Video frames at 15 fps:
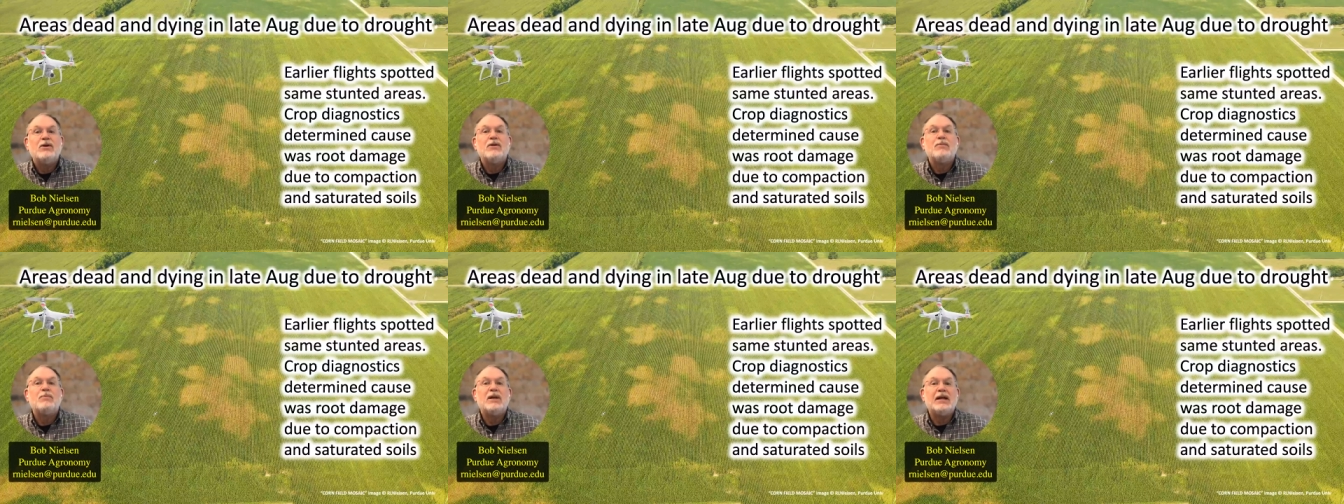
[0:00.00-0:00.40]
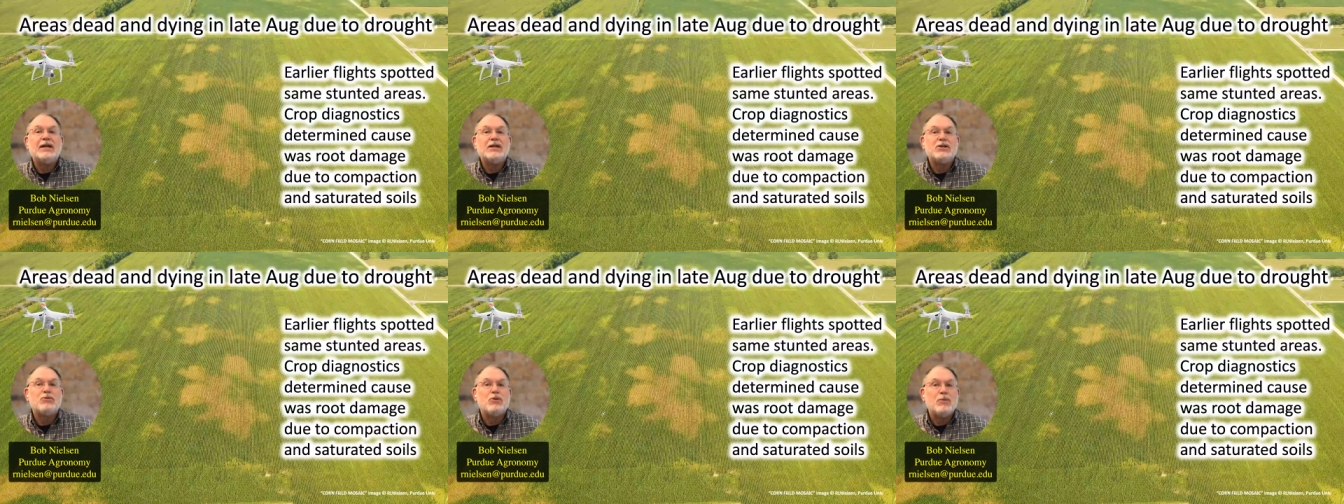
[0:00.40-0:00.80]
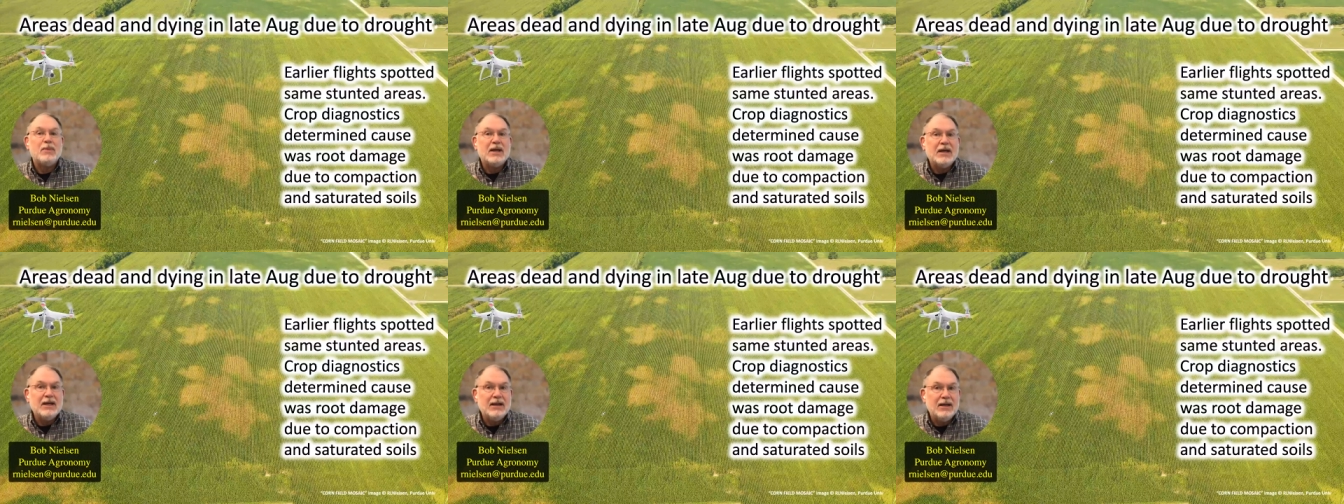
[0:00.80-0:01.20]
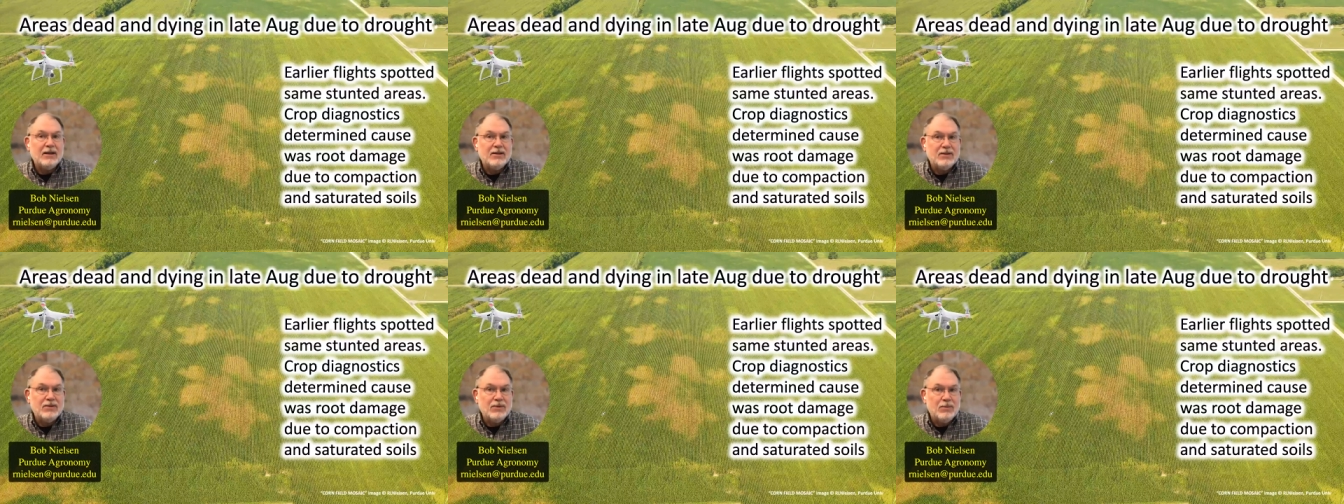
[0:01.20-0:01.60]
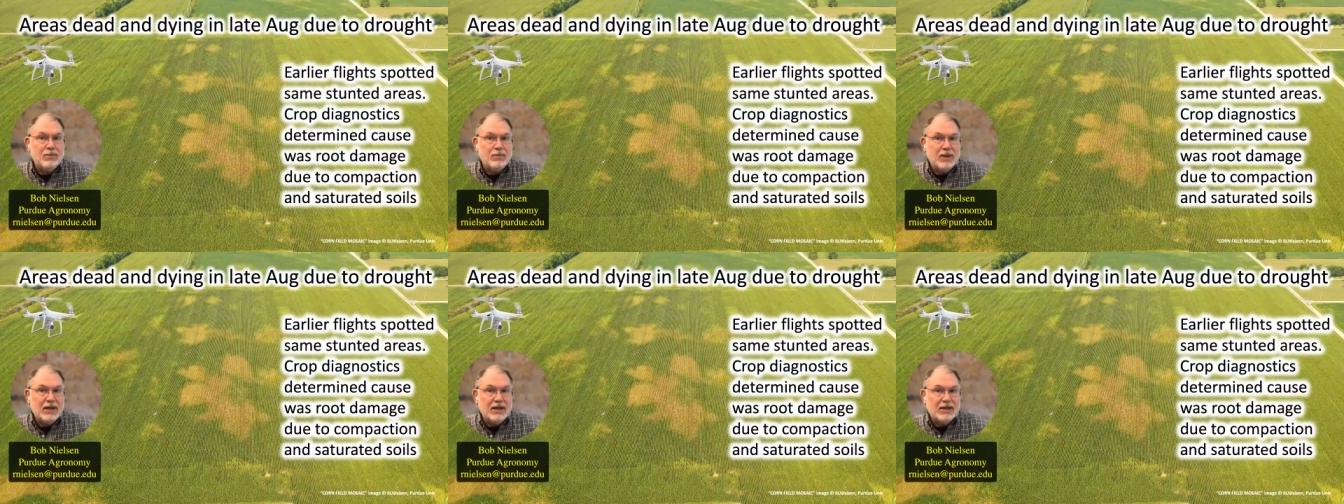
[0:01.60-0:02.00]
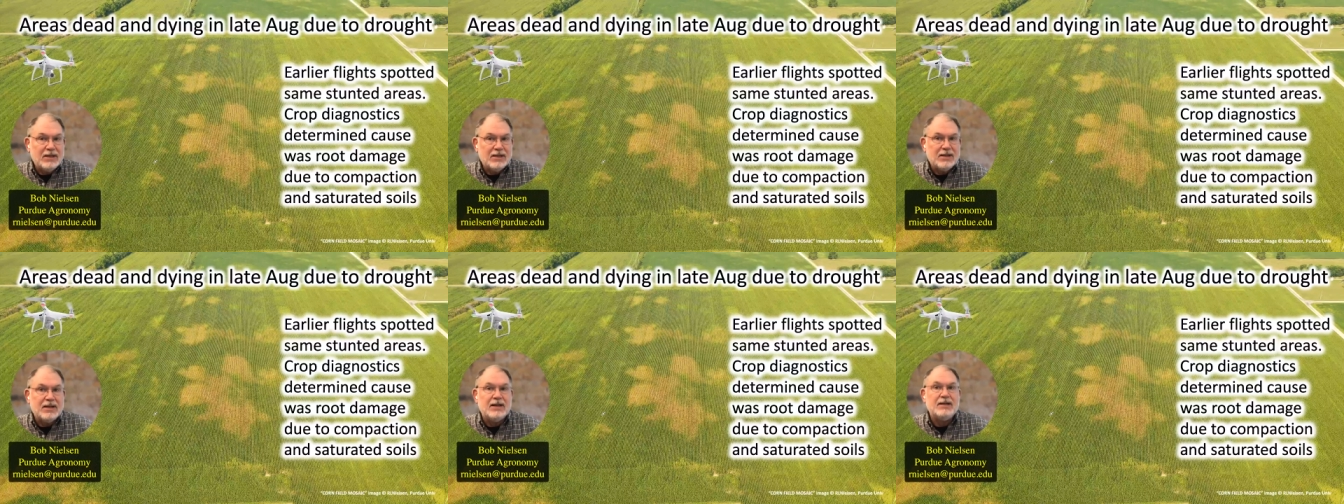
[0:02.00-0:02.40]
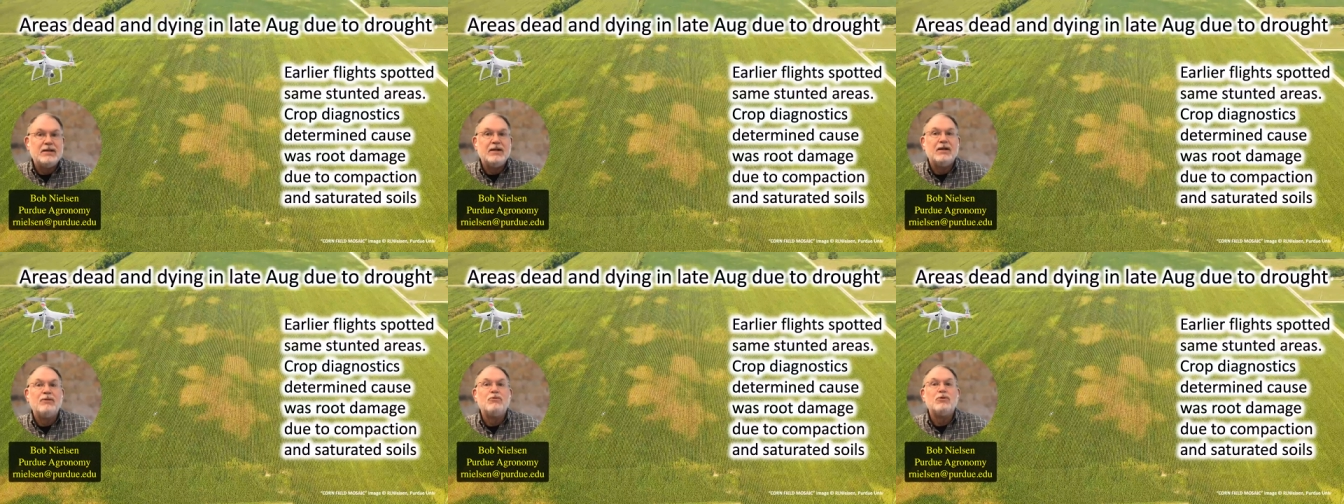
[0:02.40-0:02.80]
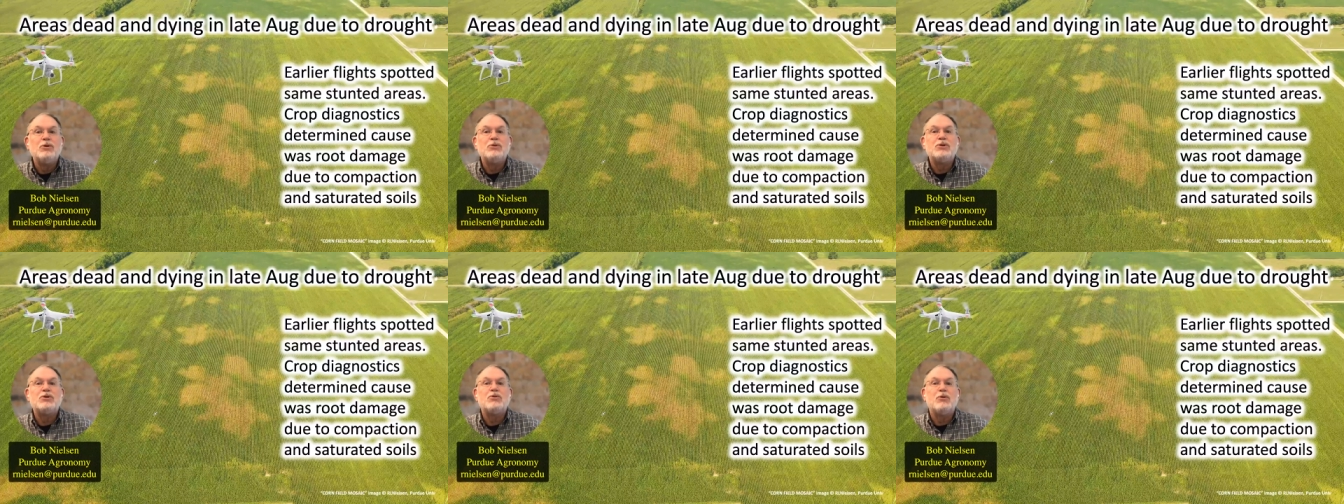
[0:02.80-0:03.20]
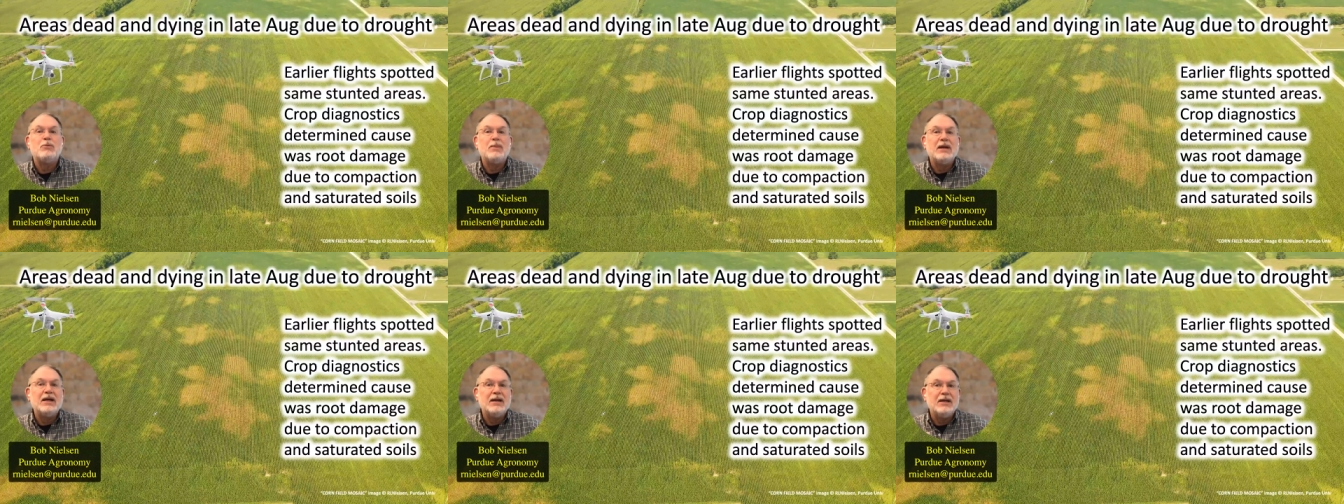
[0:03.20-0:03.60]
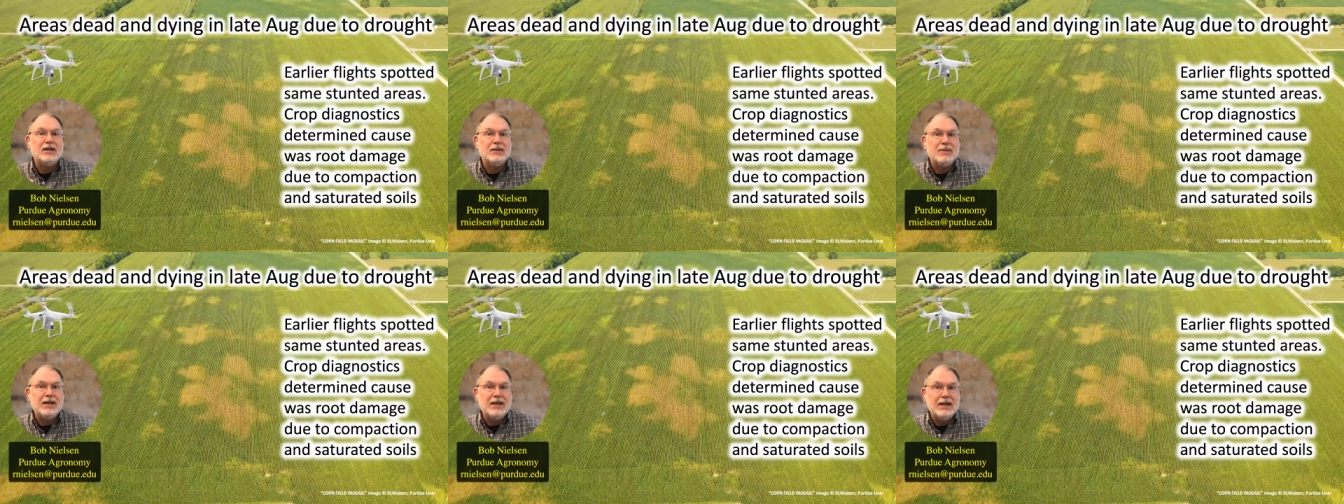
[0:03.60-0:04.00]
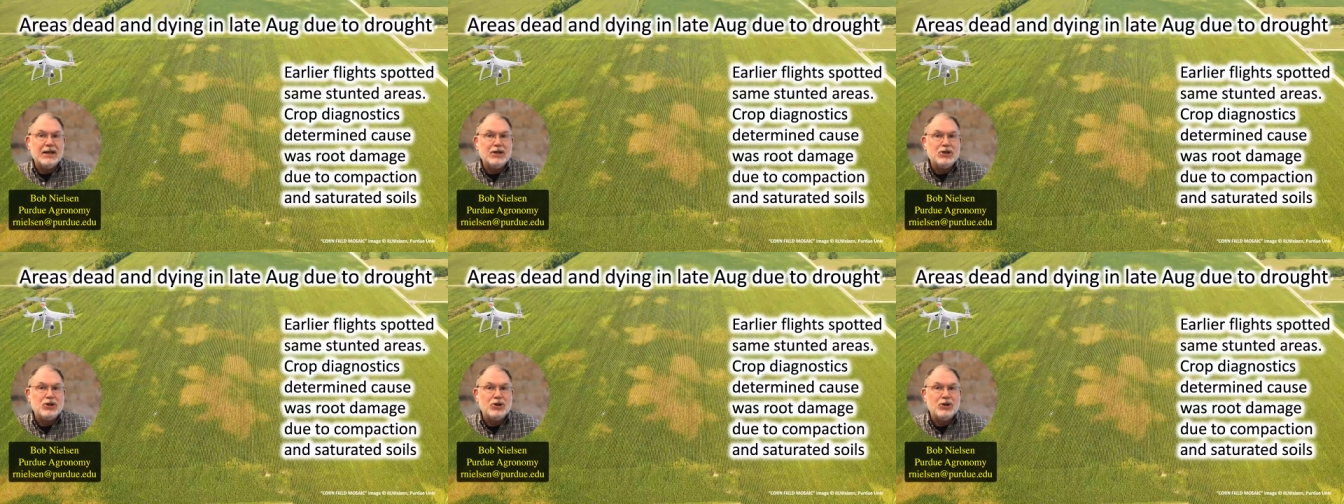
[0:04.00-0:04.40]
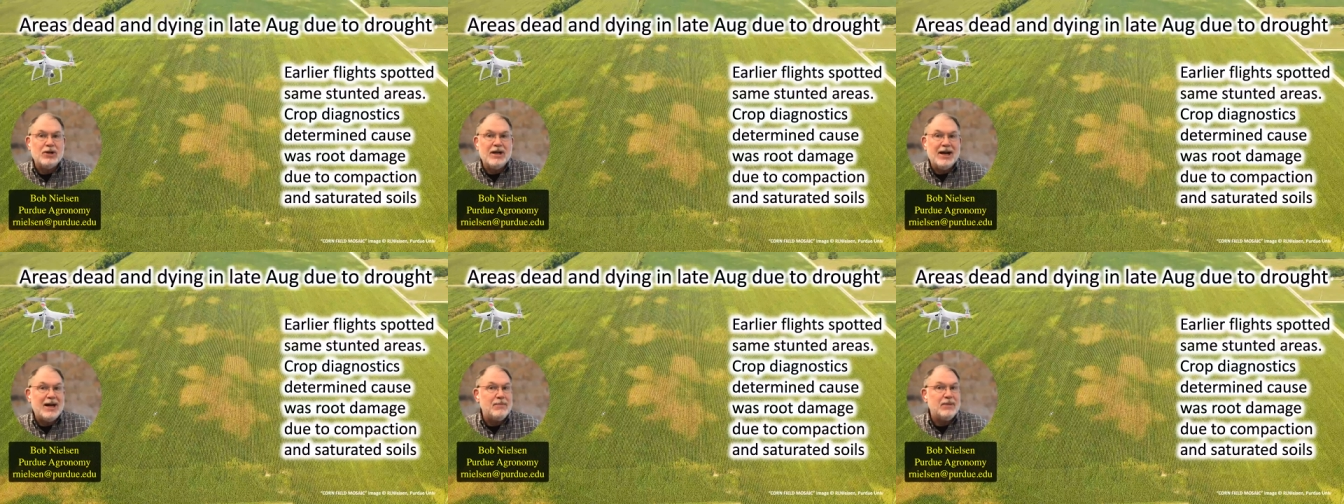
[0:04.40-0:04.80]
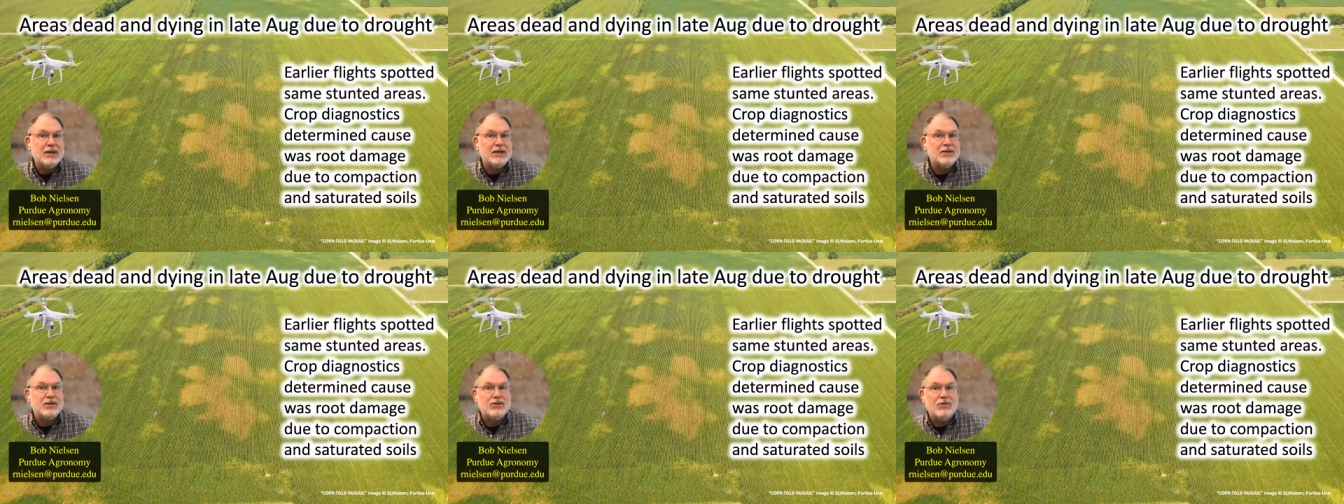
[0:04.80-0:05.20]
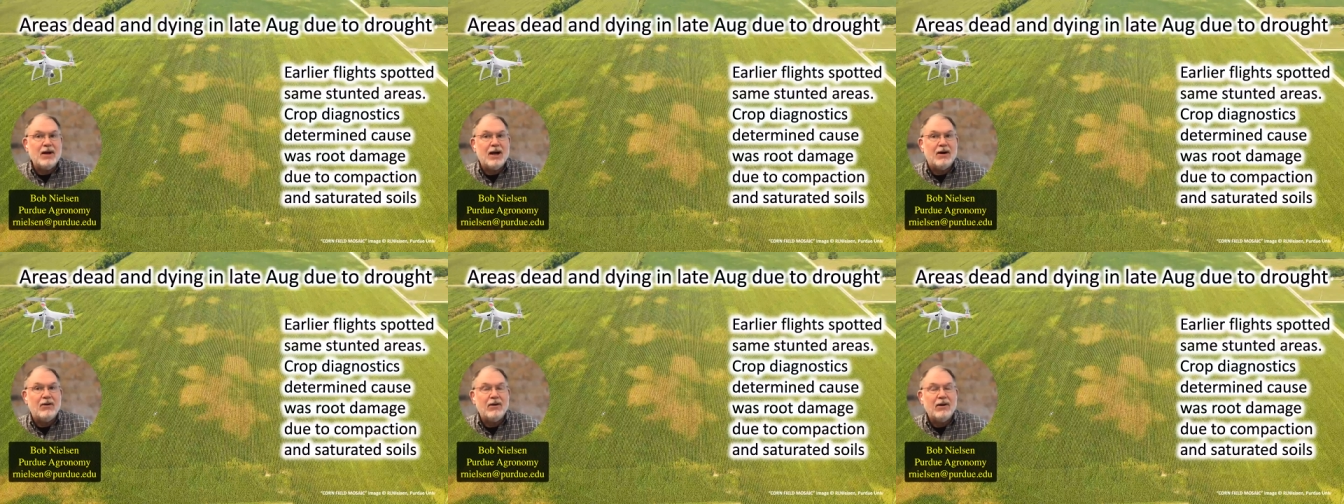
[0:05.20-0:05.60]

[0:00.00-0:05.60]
plants were beginning to be stunted, roots were beginning to be injured, not because of drought,